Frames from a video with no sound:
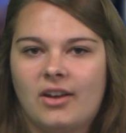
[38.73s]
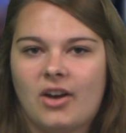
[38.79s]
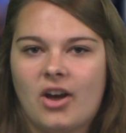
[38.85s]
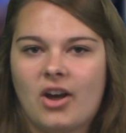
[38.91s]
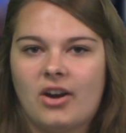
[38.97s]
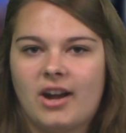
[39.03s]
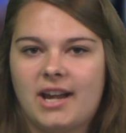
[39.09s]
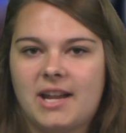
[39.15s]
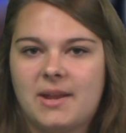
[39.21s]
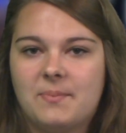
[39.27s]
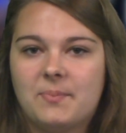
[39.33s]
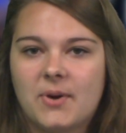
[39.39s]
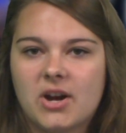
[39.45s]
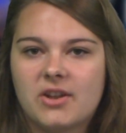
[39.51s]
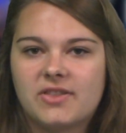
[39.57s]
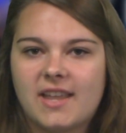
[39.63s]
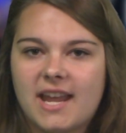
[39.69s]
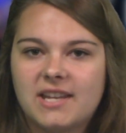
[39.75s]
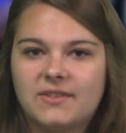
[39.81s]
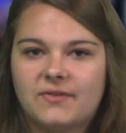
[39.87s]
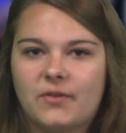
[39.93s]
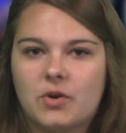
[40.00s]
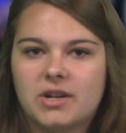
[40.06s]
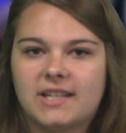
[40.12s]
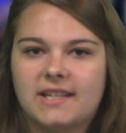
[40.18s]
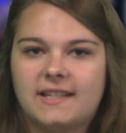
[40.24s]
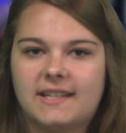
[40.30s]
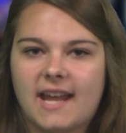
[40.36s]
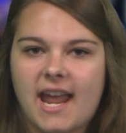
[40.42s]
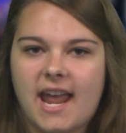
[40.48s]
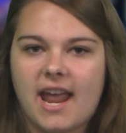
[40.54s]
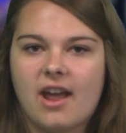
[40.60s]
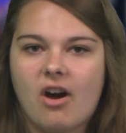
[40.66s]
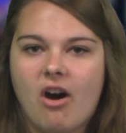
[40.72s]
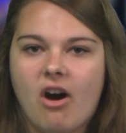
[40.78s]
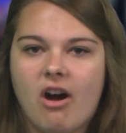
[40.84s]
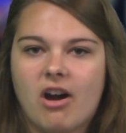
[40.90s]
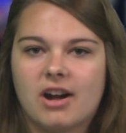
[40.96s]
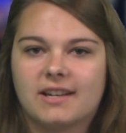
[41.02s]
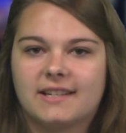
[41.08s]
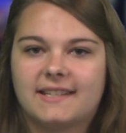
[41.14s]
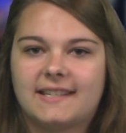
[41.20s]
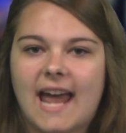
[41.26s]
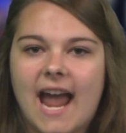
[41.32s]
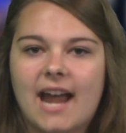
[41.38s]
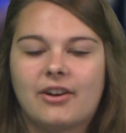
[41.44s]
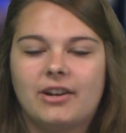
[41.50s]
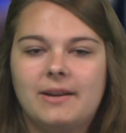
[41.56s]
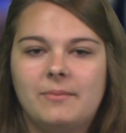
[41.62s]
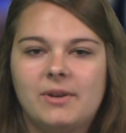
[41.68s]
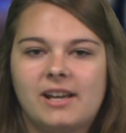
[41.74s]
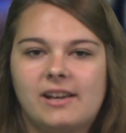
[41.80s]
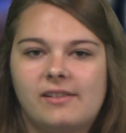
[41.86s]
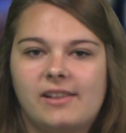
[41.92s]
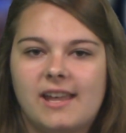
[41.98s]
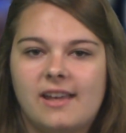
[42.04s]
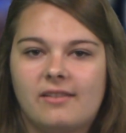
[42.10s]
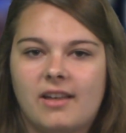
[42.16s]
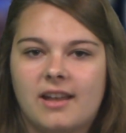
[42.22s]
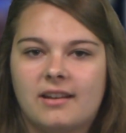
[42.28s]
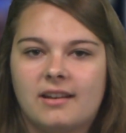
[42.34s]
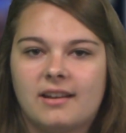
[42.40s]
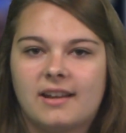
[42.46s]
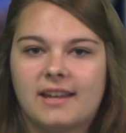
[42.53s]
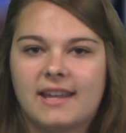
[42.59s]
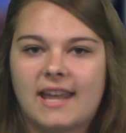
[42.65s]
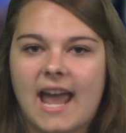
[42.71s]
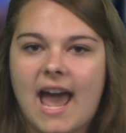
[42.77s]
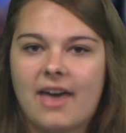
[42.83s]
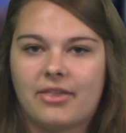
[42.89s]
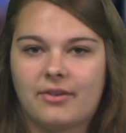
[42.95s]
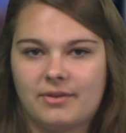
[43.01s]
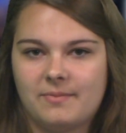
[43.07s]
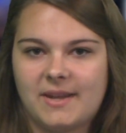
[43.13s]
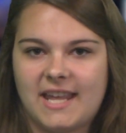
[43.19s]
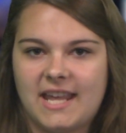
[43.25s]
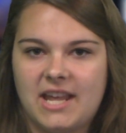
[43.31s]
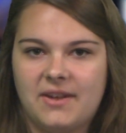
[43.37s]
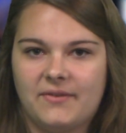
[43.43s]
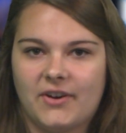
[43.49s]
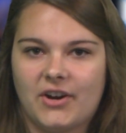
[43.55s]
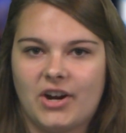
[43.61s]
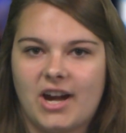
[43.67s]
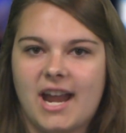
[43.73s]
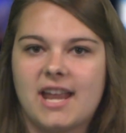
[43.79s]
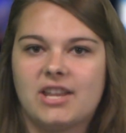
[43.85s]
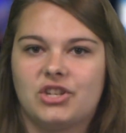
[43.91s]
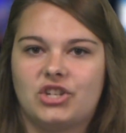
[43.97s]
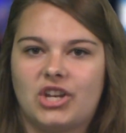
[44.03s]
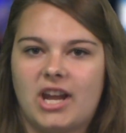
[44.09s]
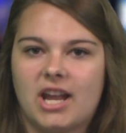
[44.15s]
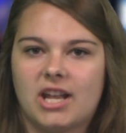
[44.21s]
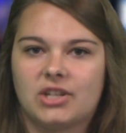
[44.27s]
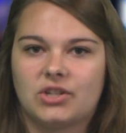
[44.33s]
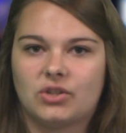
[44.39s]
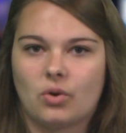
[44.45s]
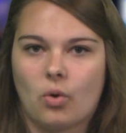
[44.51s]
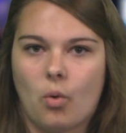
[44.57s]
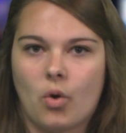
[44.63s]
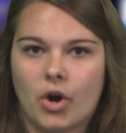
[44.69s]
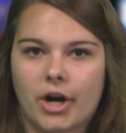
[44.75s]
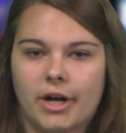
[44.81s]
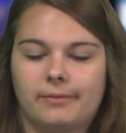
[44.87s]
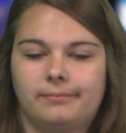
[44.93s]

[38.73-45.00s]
Alrighty, birthdays for today are Zachary McClellan, Catherine McKeever, and Chance Orr.